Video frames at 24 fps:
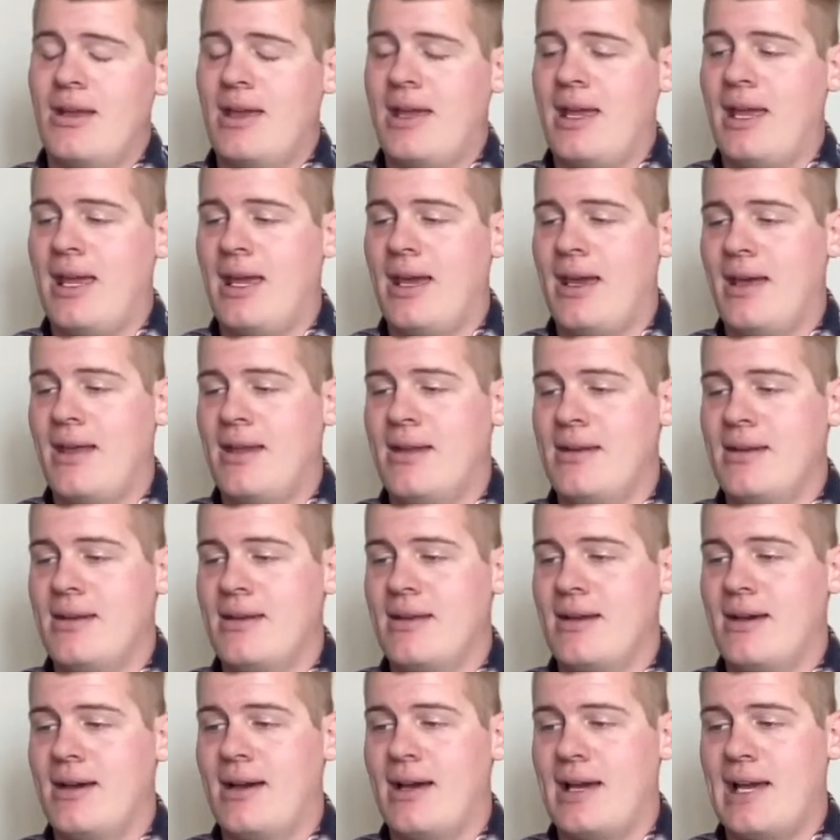And
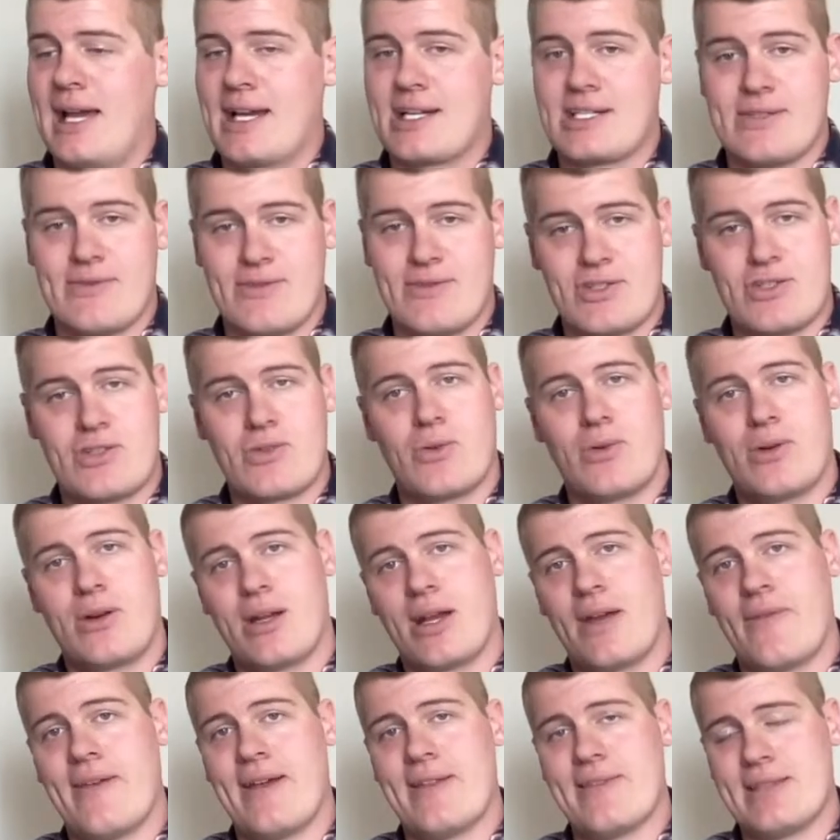I actually have a story
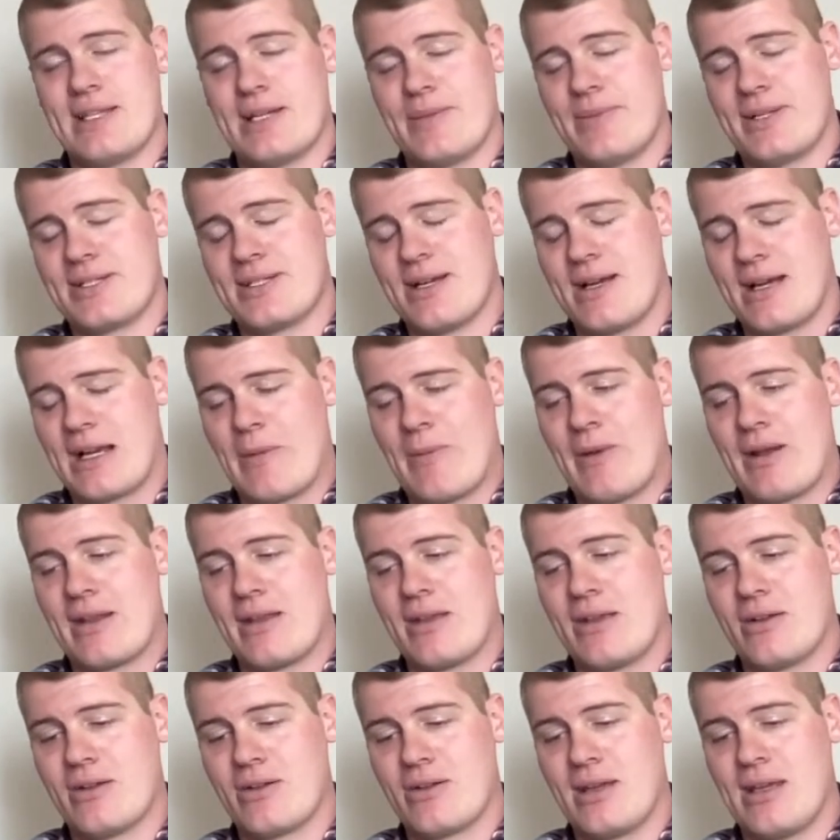on that I'm going to talk about
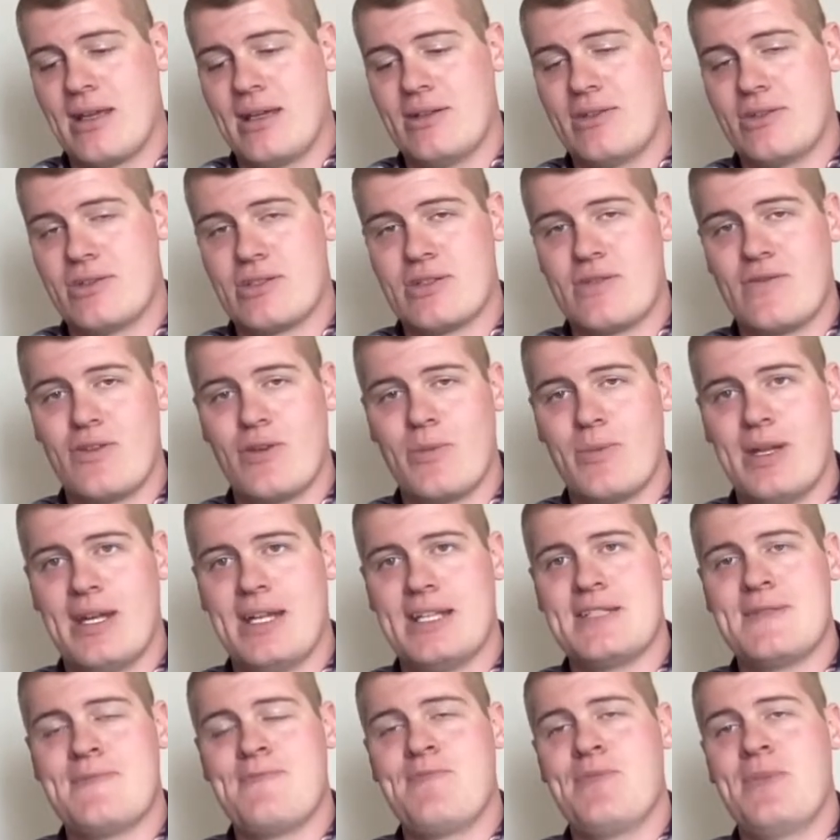here in just a few
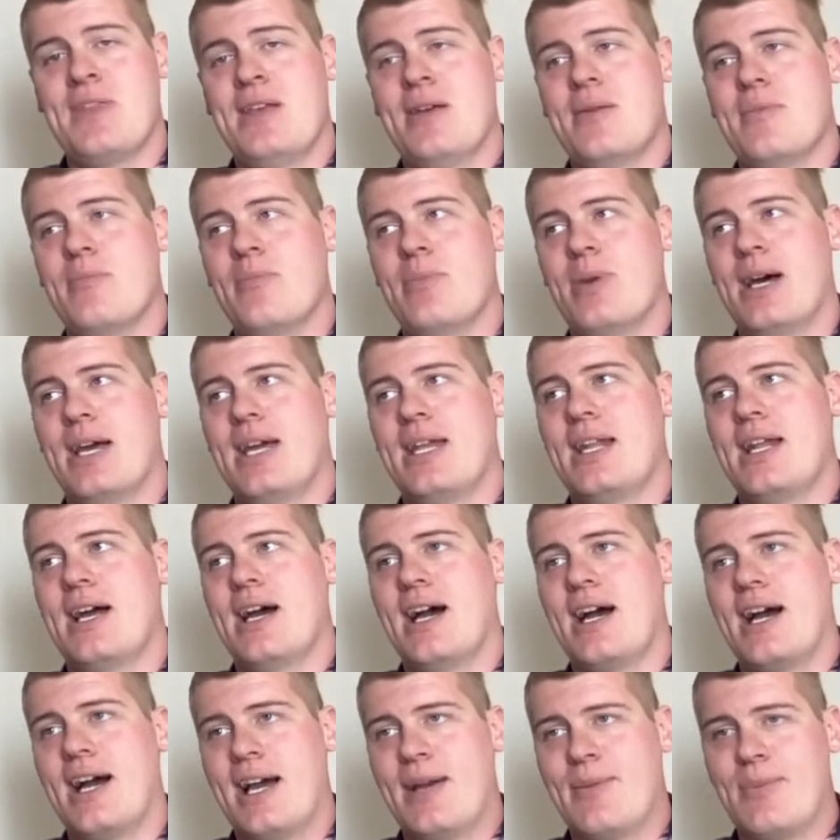minutes. But
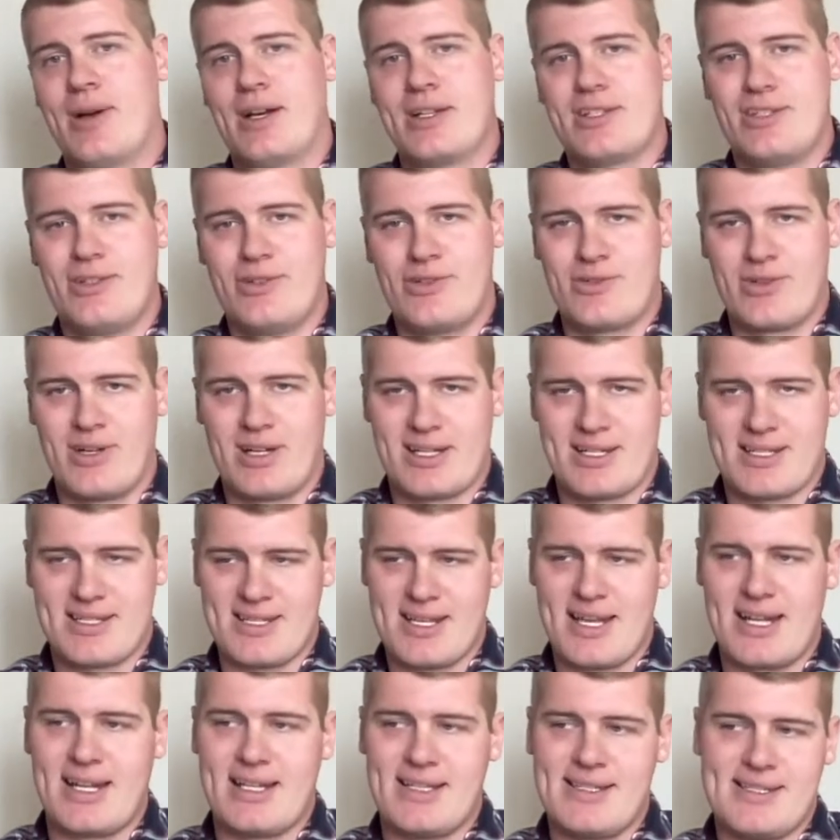I bought 2 trucks
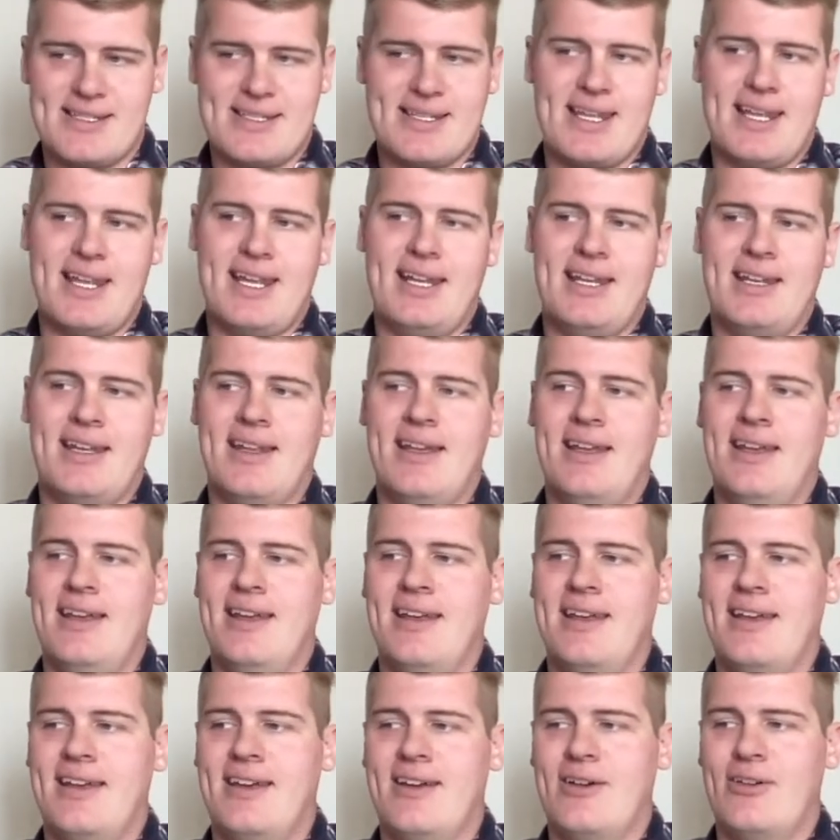sight unseen
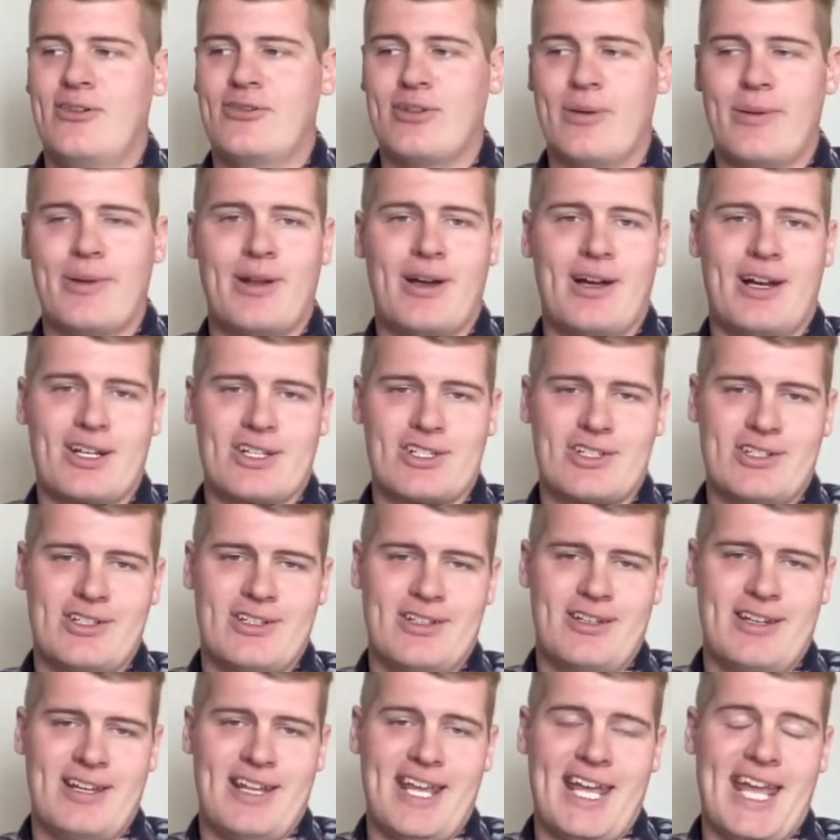from an
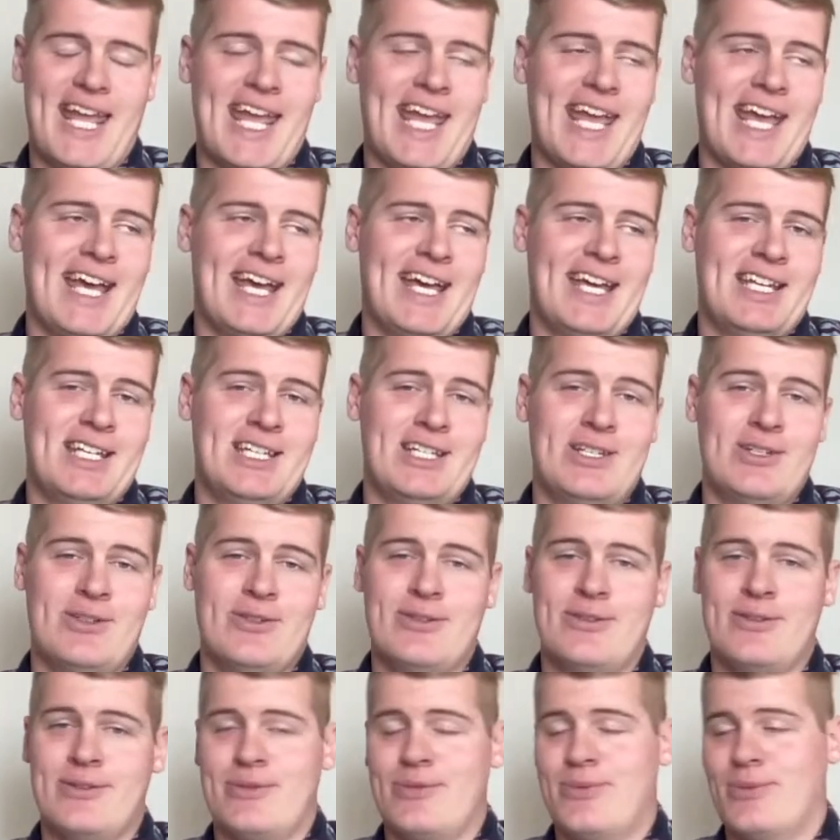auction,
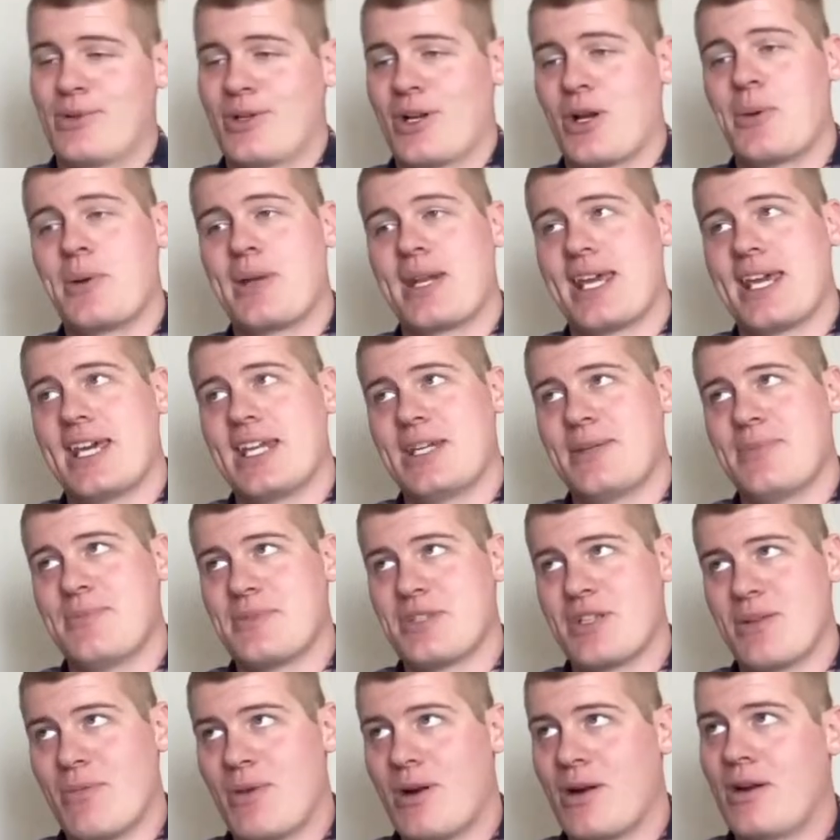and we're going to get them
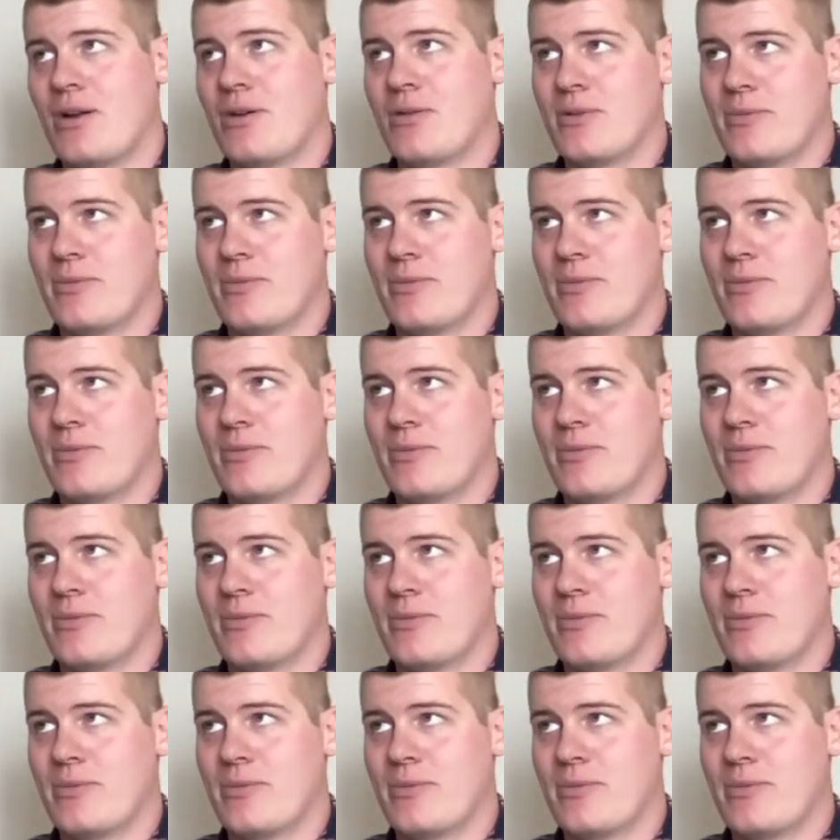tomorrow.